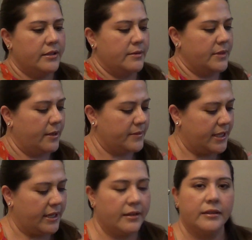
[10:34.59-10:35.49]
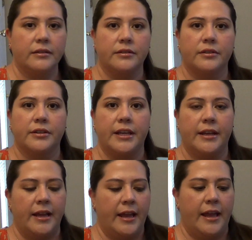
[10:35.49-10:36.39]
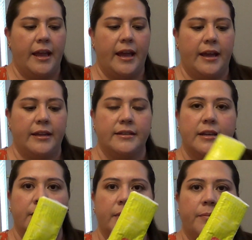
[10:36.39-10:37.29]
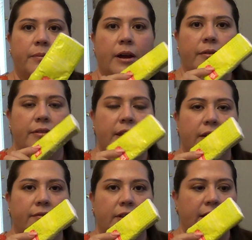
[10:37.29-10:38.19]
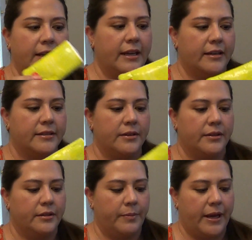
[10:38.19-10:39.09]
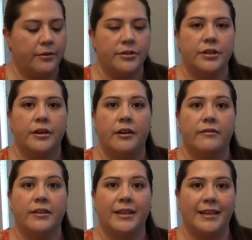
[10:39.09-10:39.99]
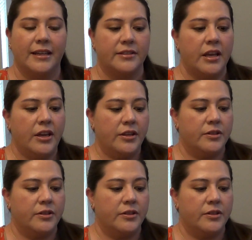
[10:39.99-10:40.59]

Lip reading: Sometimes they get a little dirty, and a thing of Kleenex, a little pouch of Kleenex.